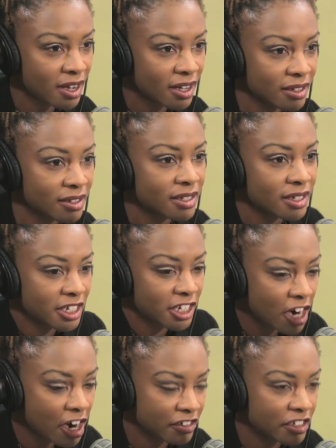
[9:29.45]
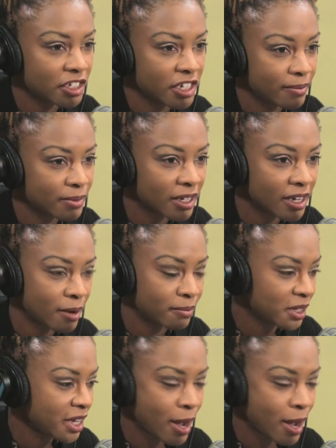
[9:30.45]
to others and encourage them to come.